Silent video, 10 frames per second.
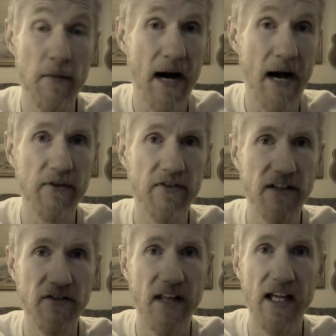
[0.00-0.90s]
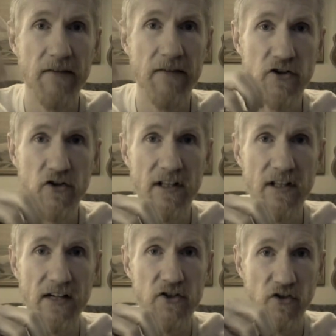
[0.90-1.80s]
And the Bible says they eventually
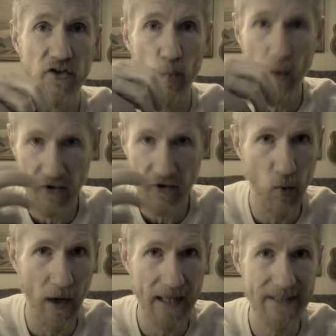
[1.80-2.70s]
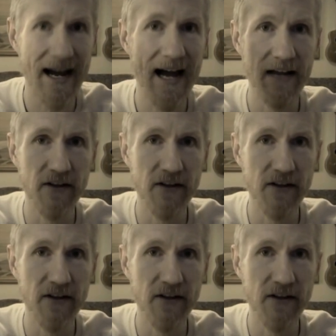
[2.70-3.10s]
then just wilt away and die.